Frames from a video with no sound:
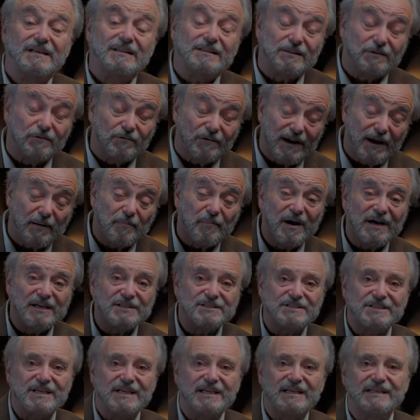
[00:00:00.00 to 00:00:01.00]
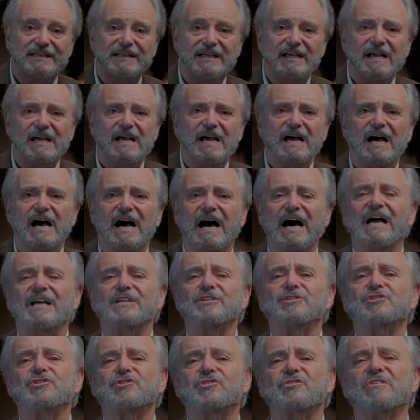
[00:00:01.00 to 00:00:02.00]
The rabbi said, "I
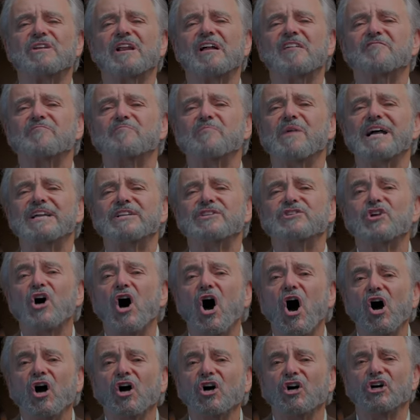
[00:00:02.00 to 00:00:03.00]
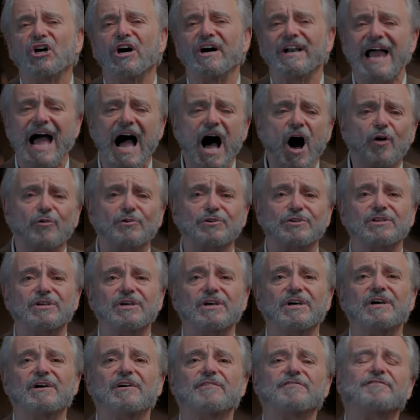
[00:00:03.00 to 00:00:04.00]
should have my tongue cut out
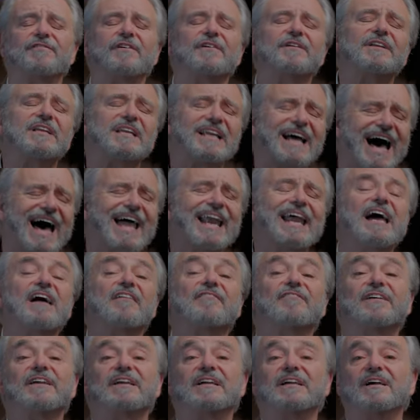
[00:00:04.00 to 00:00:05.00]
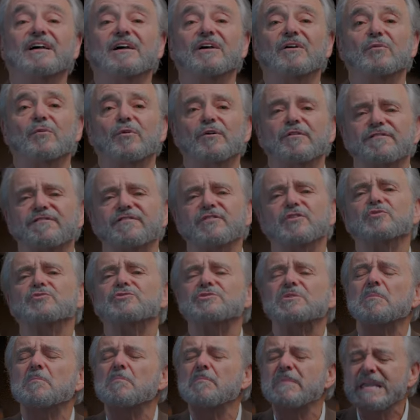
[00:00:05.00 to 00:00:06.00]
for not having
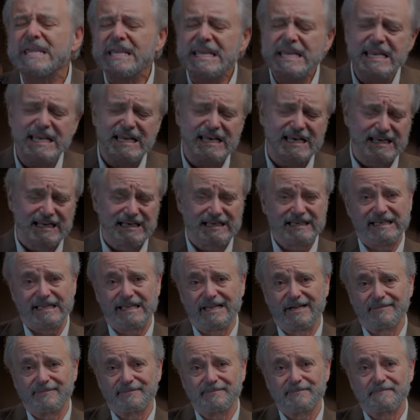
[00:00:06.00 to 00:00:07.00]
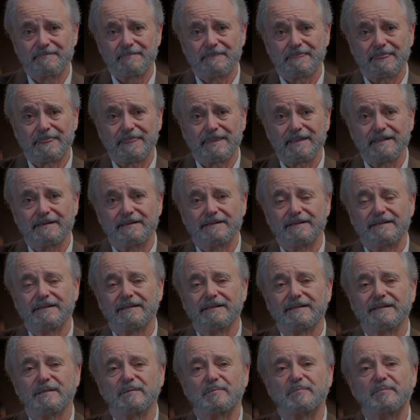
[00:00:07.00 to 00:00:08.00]
refused immediately."
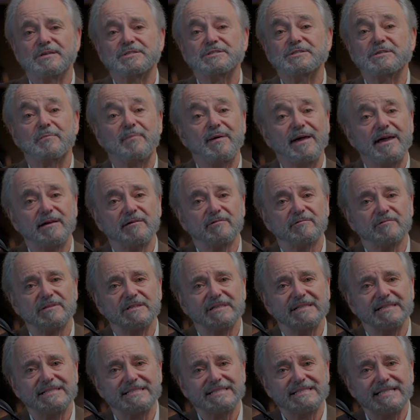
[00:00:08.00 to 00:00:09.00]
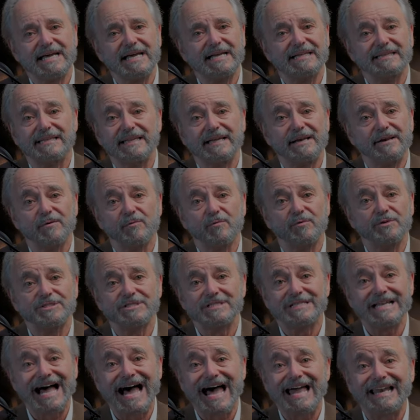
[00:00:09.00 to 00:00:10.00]
The bishop angrily said that it was
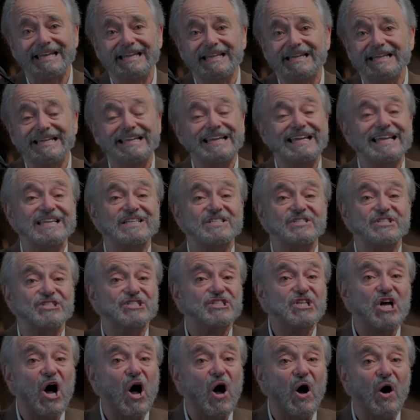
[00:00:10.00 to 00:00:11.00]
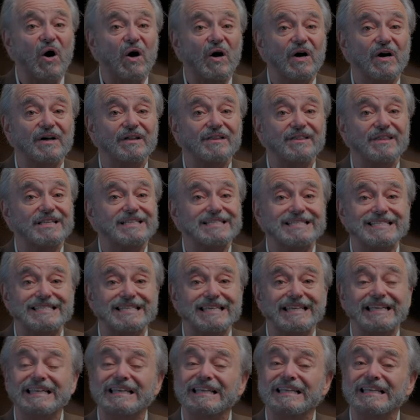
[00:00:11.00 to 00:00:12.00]
not his tongue that
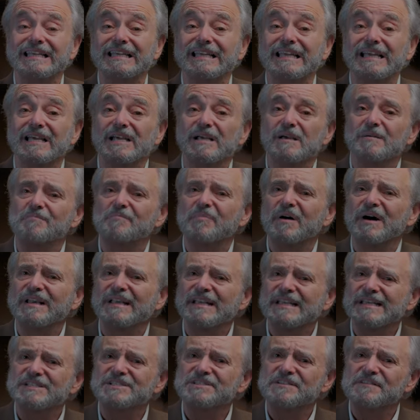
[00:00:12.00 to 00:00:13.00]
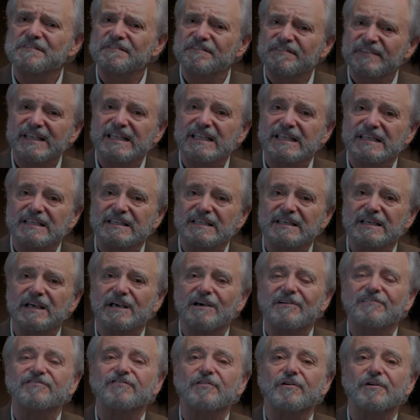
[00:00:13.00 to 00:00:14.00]
sinned, but his feet
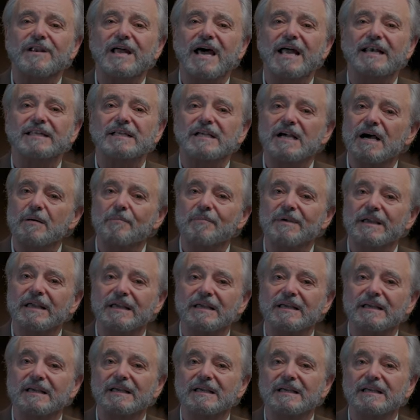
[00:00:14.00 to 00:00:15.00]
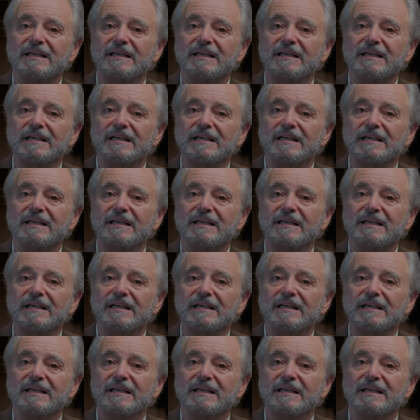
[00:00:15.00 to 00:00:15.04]
for not coming.